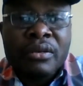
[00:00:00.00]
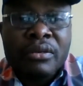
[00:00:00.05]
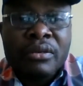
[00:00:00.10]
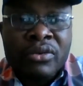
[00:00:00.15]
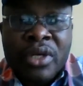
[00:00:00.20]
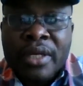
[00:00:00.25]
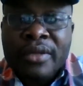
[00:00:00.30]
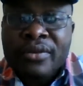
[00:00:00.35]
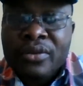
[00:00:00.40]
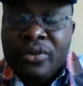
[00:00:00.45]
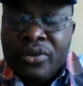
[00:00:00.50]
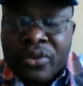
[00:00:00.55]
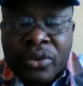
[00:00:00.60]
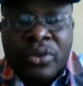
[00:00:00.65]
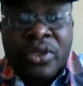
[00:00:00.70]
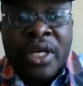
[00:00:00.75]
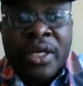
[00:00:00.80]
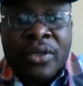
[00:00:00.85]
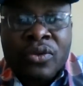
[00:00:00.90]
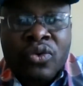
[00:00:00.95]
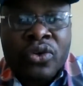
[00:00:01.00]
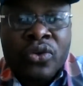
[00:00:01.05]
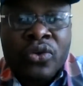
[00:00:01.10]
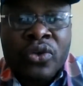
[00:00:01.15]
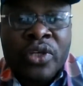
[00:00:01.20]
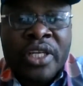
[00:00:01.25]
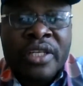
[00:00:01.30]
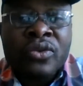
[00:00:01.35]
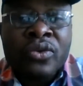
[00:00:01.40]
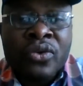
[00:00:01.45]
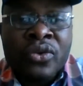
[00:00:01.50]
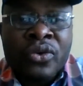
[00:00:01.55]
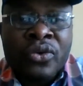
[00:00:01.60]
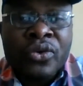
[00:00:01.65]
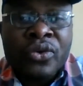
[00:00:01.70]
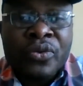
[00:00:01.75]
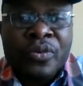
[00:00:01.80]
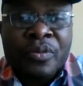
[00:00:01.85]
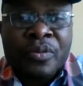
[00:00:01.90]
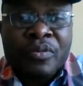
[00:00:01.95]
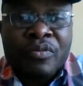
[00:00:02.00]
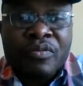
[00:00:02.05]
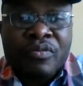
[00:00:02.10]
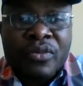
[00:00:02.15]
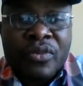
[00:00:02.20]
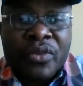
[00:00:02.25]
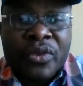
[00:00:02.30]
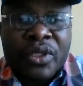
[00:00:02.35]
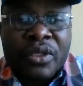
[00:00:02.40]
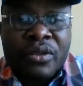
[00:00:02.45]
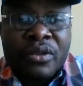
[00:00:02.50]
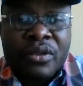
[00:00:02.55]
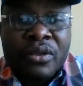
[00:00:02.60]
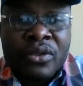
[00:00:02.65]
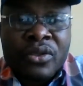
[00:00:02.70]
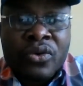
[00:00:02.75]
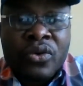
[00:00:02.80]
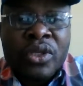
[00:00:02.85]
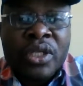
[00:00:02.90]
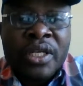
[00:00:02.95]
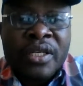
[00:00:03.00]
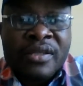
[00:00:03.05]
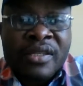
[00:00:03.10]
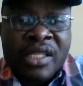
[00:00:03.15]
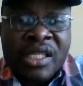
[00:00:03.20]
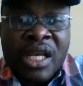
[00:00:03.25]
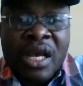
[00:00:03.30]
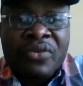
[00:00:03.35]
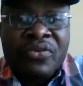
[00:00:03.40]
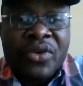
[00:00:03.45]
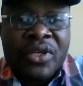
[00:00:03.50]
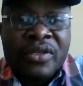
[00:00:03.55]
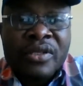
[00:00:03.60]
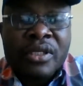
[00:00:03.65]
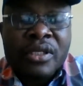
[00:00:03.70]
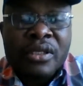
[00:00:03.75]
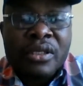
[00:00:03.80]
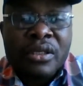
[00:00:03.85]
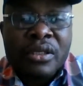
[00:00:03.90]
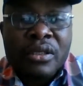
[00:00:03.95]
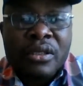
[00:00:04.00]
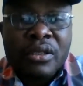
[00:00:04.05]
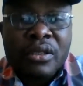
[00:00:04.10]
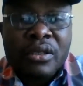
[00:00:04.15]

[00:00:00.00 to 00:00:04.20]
yes, that's what you need to do. So the service